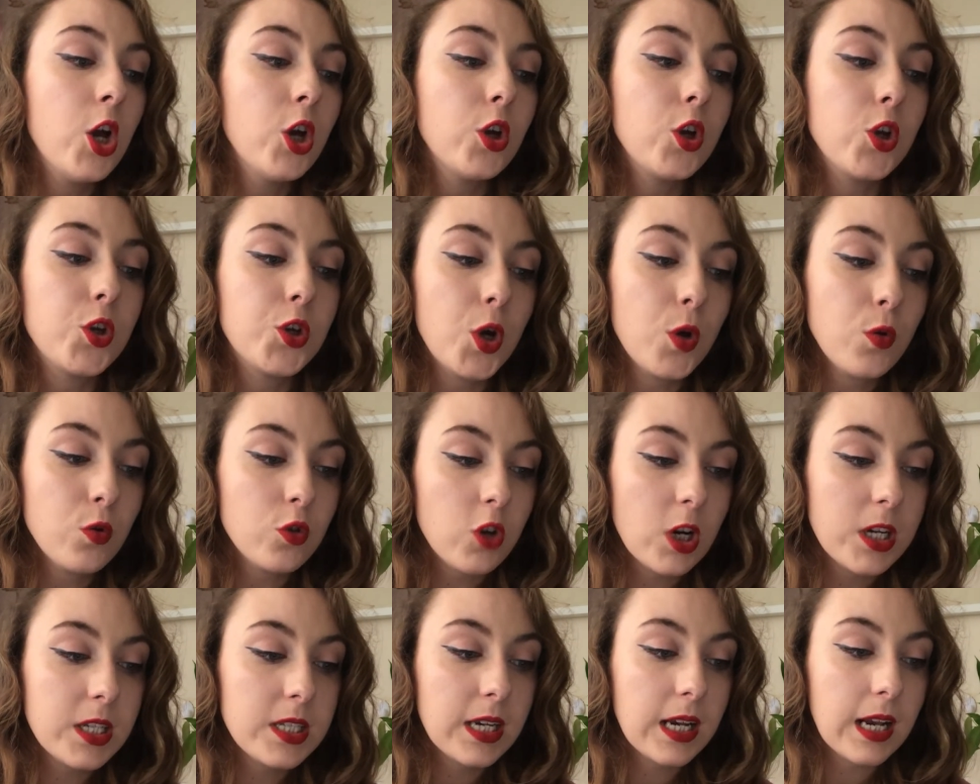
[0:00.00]
You don't
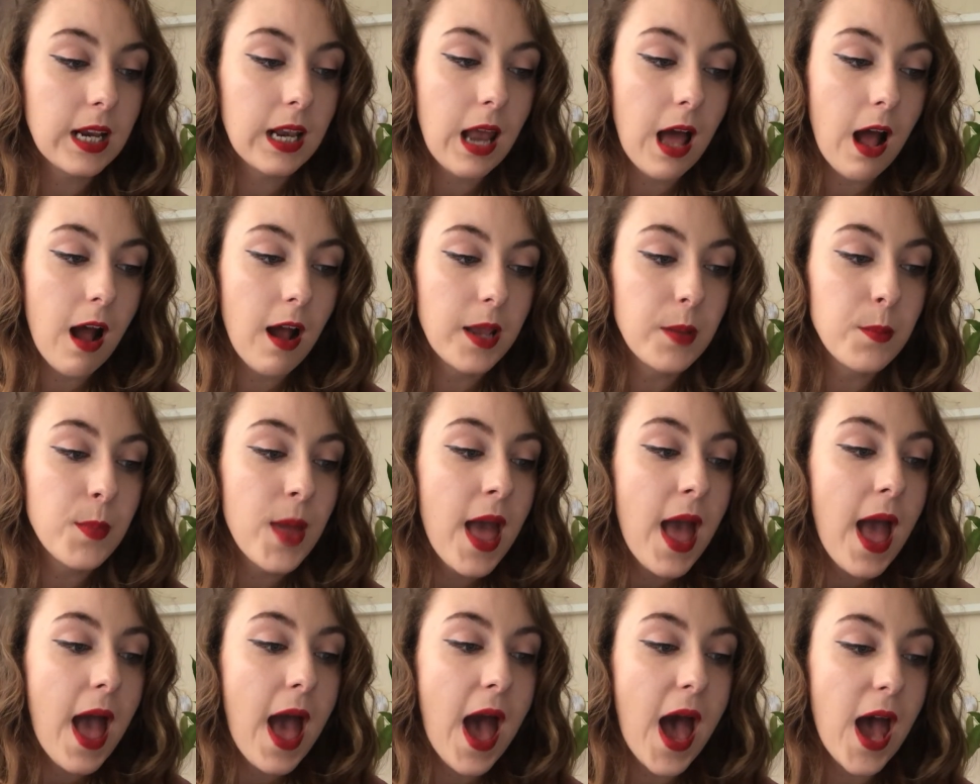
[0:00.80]
try to climb
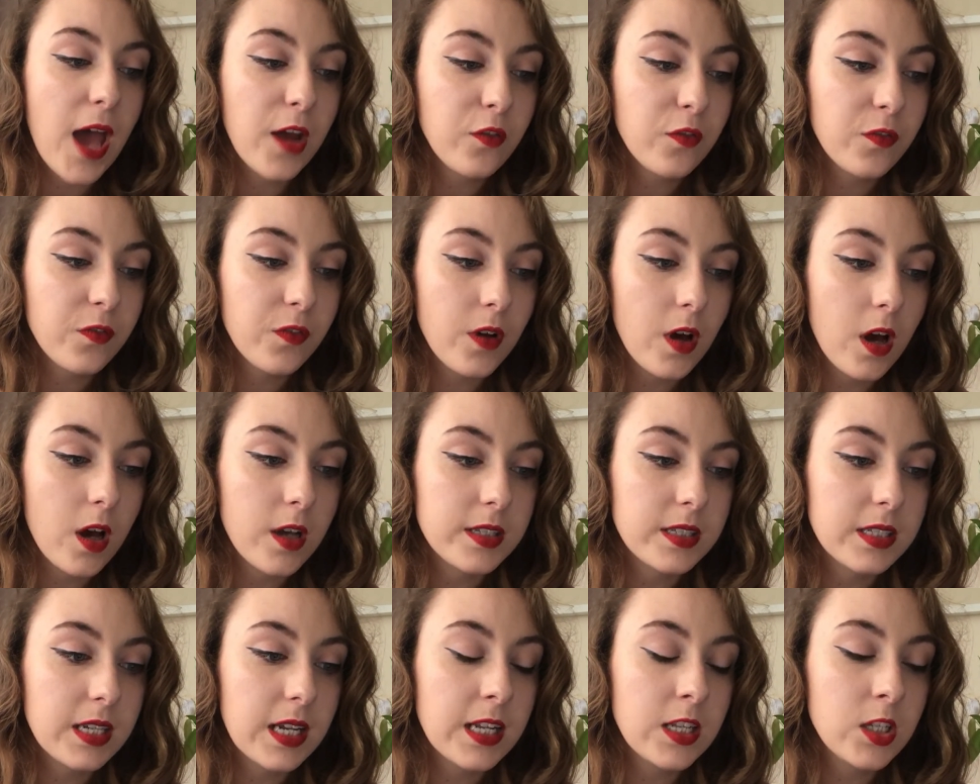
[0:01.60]
head
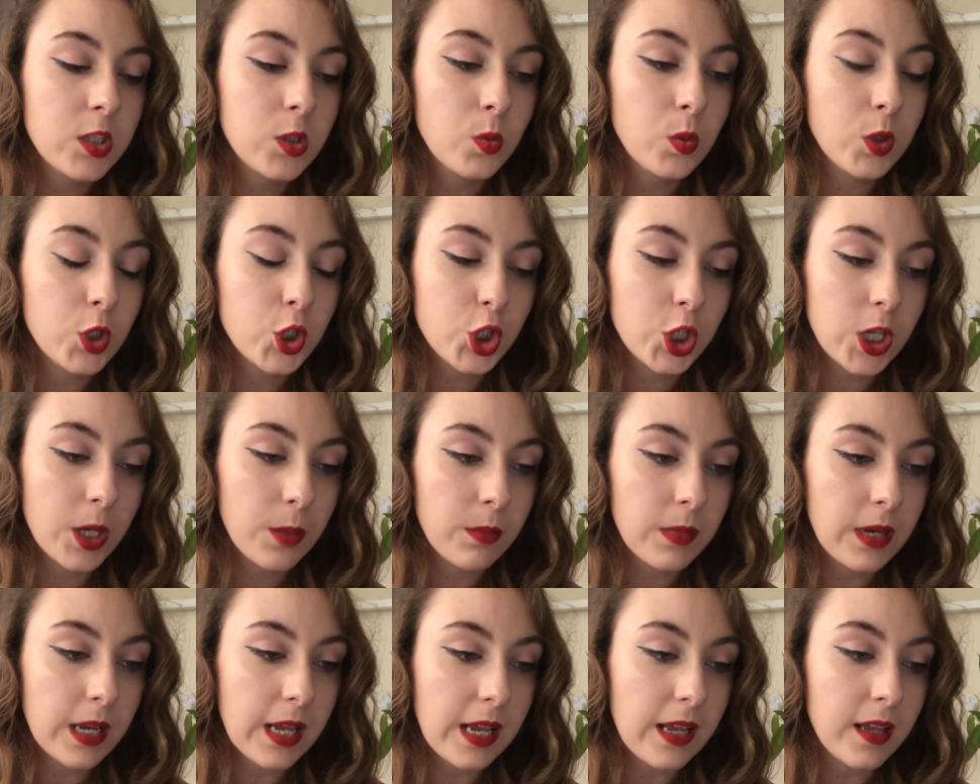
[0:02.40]
first into a
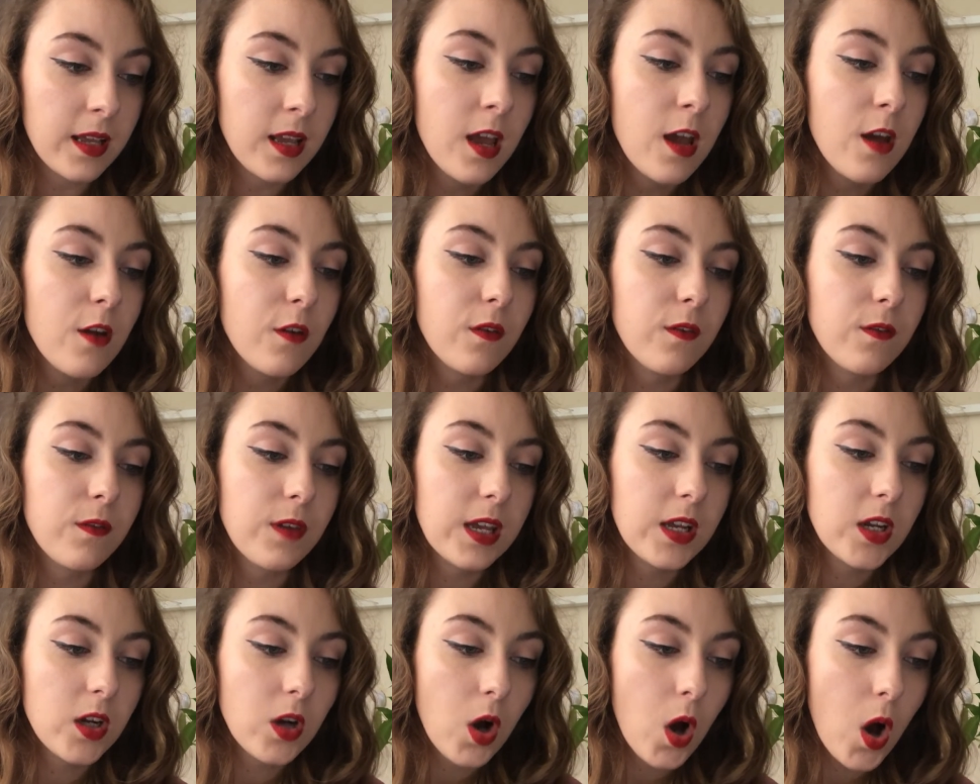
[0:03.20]
chimney
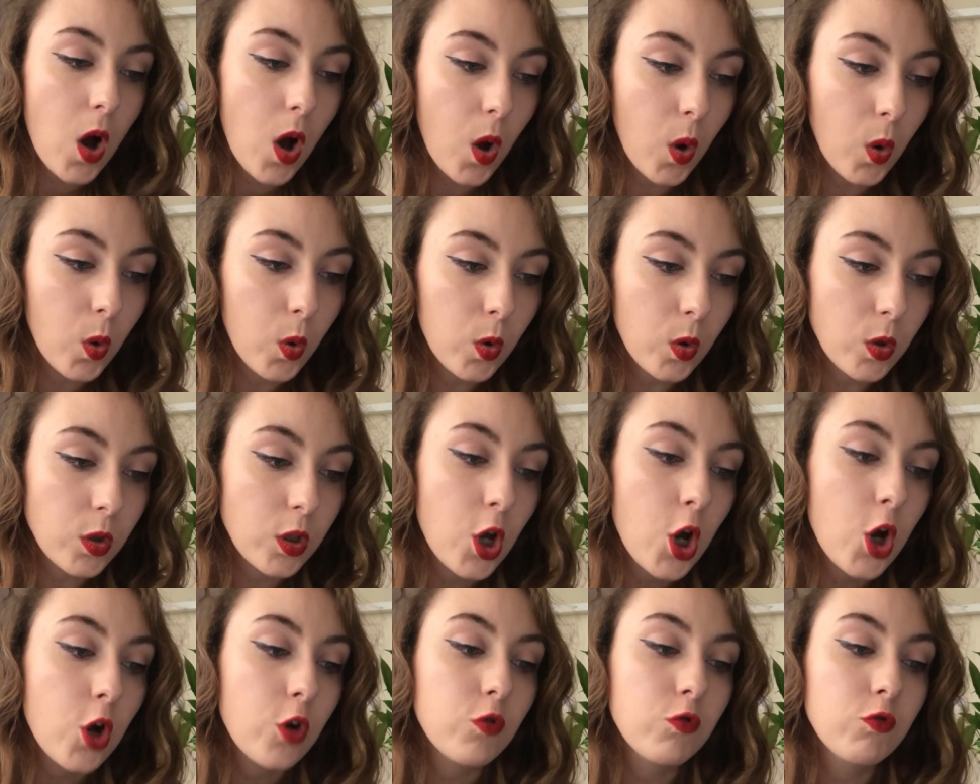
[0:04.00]
via a hole